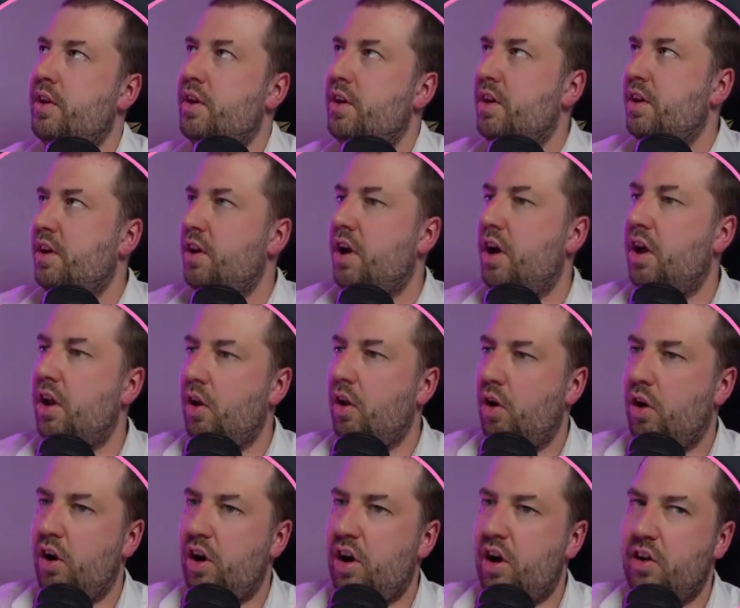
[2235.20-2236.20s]
a lot
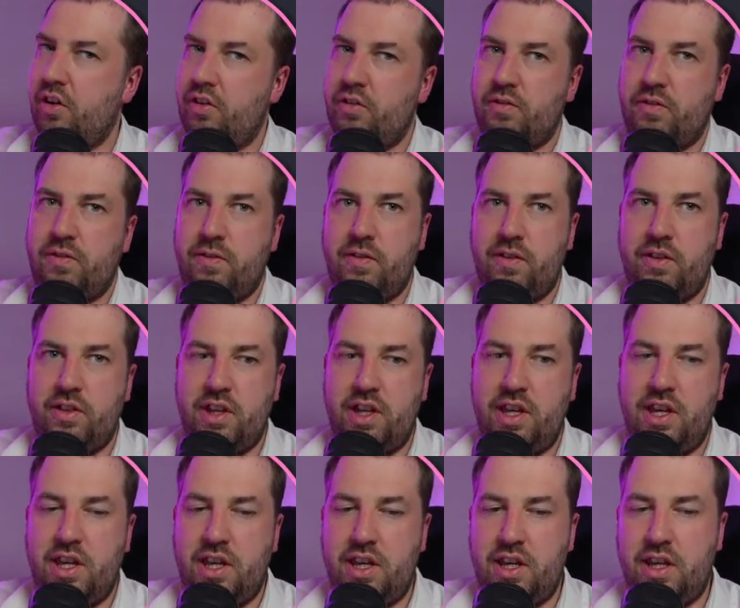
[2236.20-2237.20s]
of
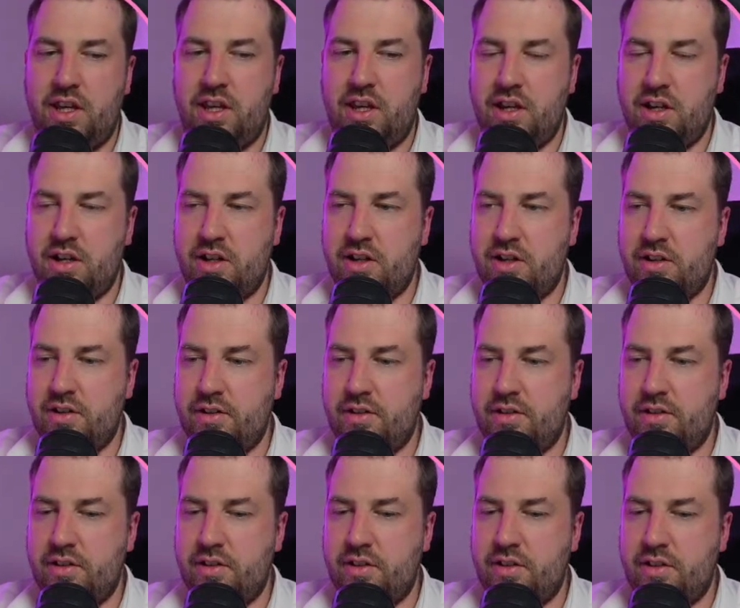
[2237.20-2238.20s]
the
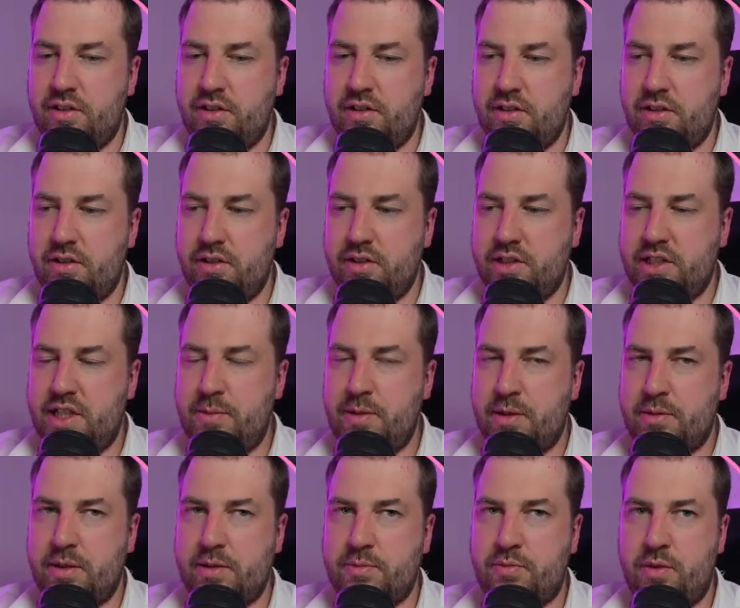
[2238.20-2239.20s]
C++
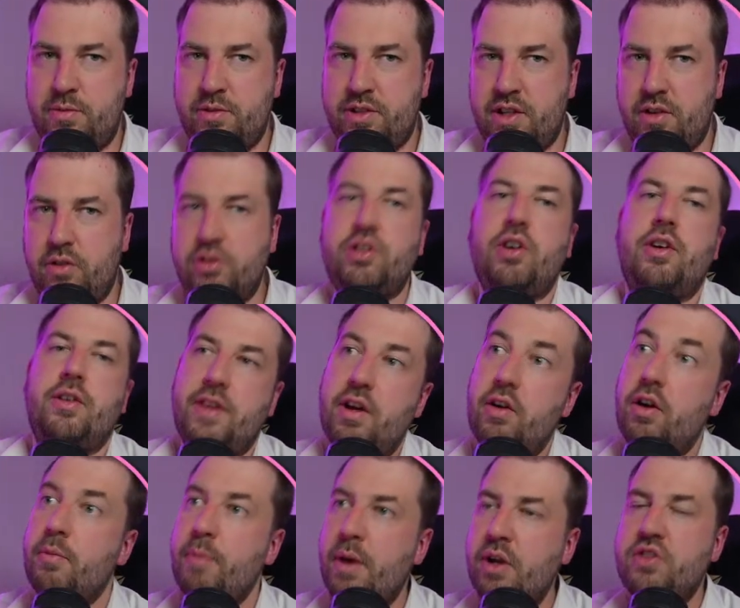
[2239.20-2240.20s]
primitive. Oh, sorry, there are a
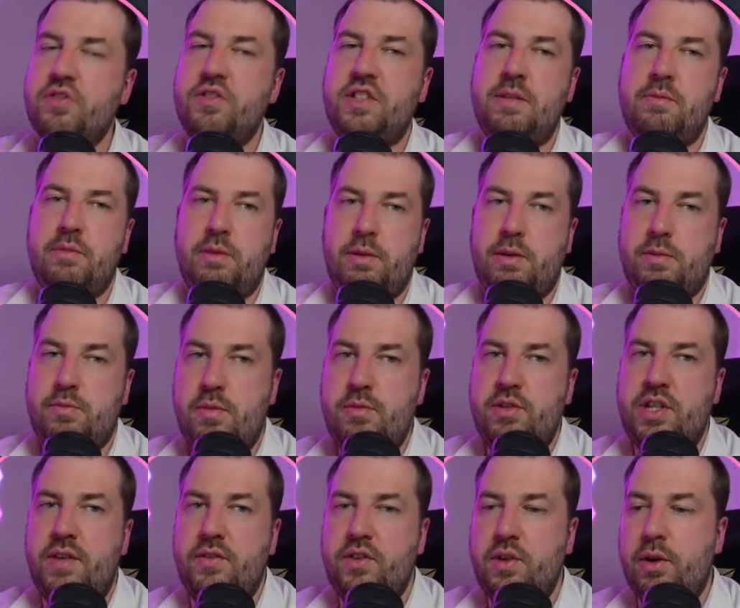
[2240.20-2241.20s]
bunch of C++
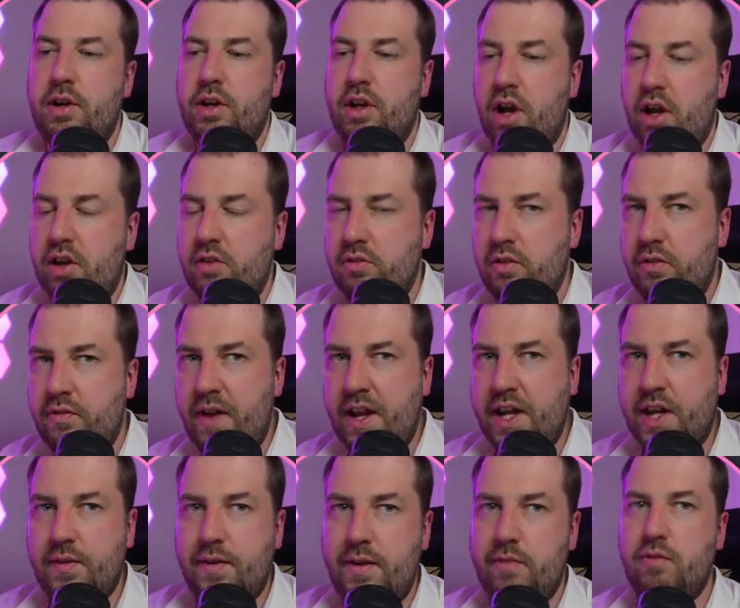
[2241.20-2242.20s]
primitives that are kind of
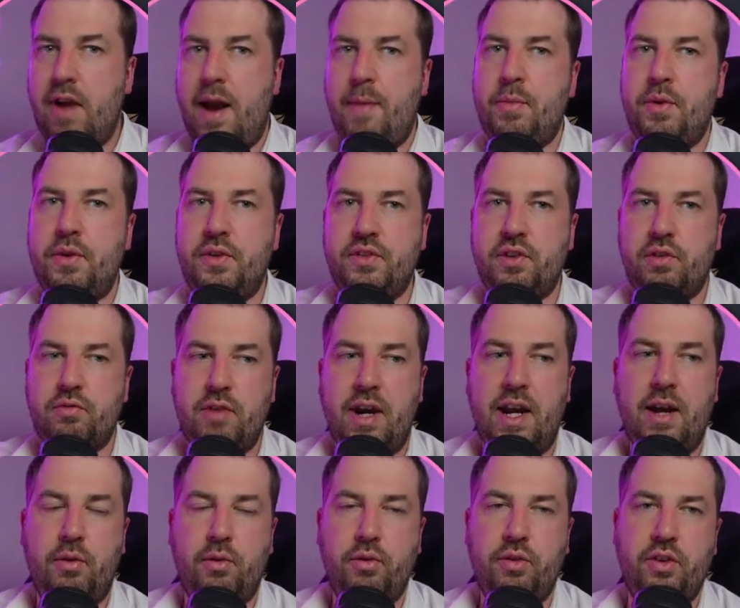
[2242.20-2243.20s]
effectively wrappers
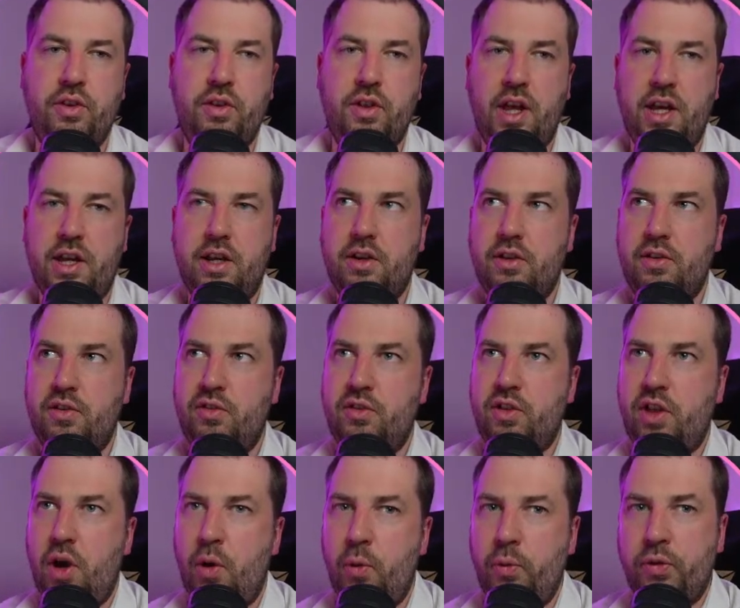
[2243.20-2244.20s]
around like the
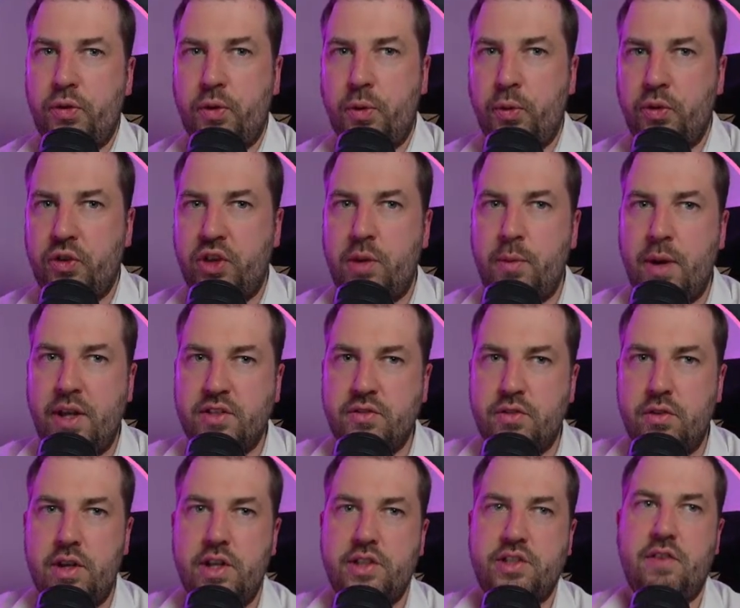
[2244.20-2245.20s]
old school C ways of doing
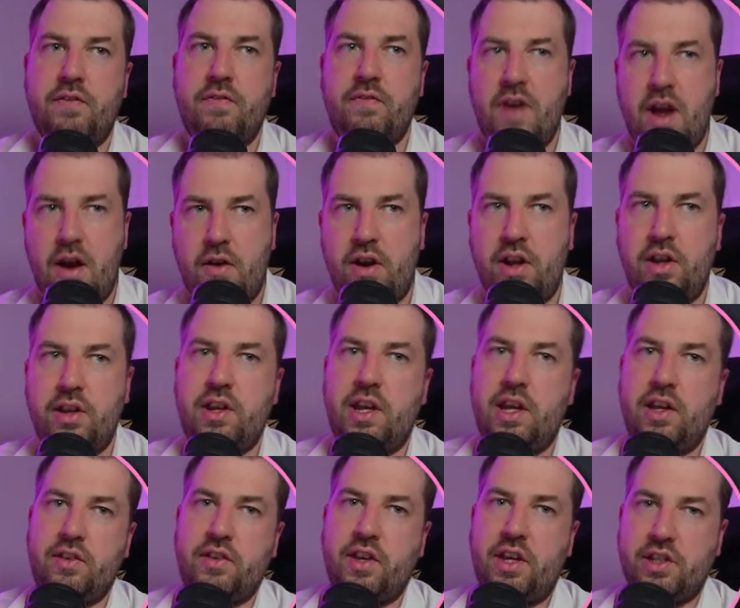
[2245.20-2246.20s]
it. So variant is
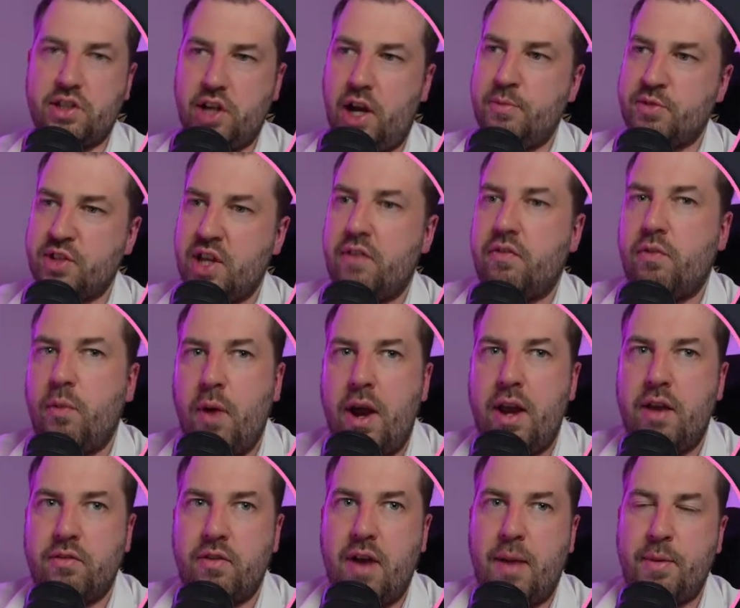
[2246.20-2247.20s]
a type safe way of
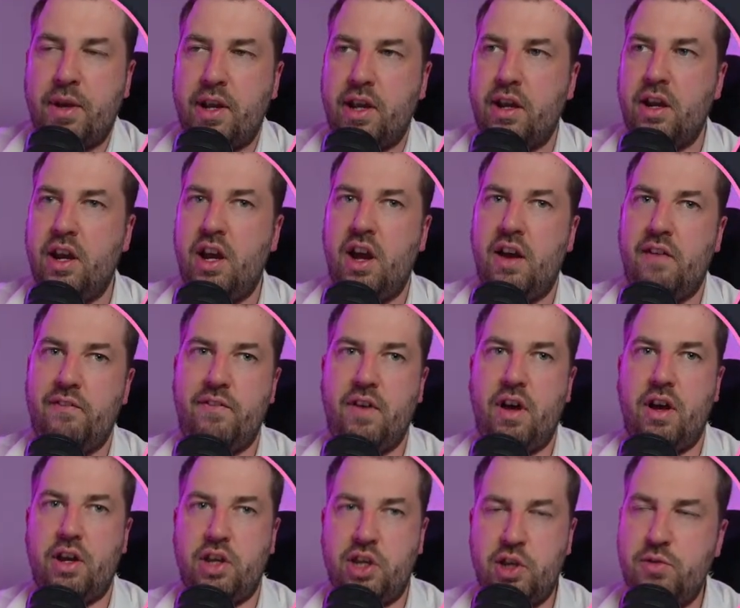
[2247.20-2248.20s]
wrapping a
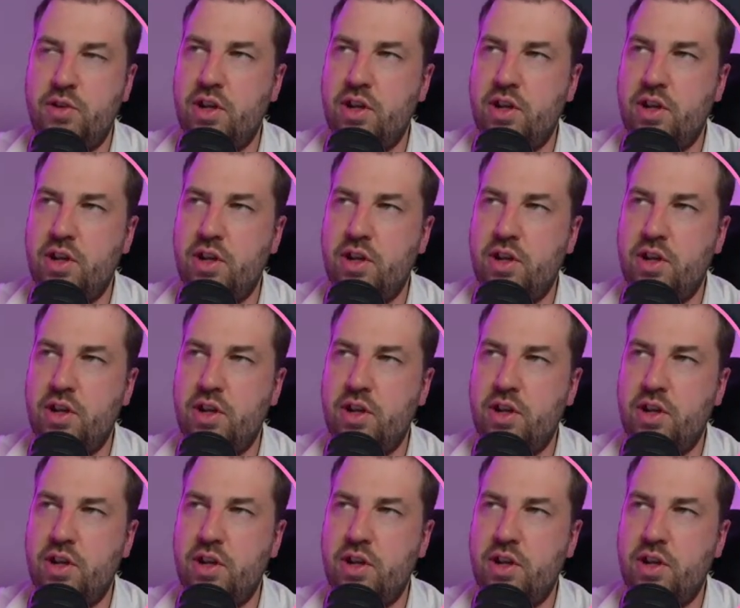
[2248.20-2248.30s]
union,